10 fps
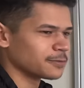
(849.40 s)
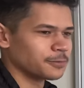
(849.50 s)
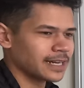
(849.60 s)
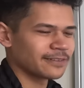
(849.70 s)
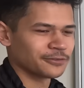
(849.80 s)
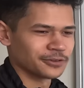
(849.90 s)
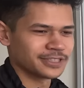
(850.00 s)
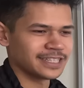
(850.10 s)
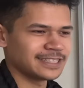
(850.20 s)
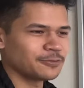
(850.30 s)
or whatever,
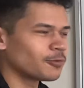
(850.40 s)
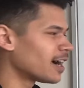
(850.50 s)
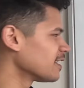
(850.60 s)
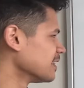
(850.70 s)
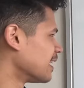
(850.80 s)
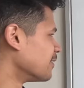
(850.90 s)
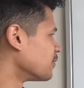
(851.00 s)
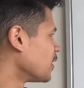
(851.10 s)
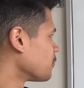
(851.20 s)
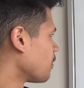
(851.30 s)
chasing wildlife,
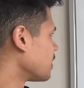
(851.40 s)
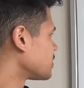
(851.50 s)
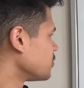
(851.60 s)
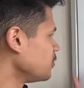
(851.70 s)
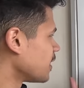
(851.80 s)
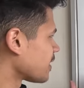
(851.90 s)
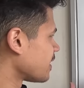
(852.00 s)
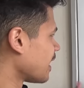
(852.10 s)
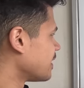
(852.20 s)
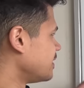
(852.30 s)
right? So you get
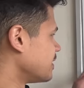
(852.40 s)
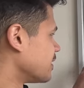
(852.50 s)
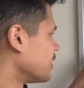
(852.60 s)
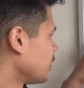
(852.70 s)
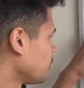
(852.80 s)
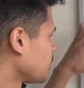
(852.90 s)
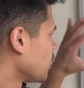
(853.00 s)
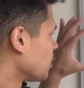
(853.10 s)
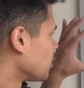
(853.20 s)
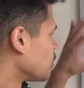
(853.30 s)
the idea.
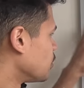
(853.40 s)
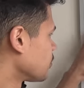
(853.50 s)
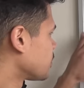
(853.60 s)
Your